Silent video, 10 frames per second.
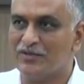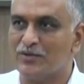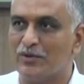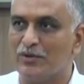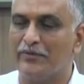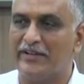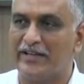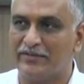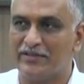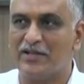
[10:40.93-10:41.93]
So we
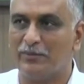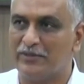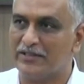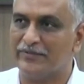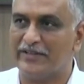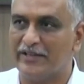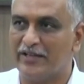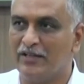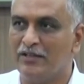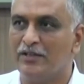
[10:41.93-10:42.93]
request Government of India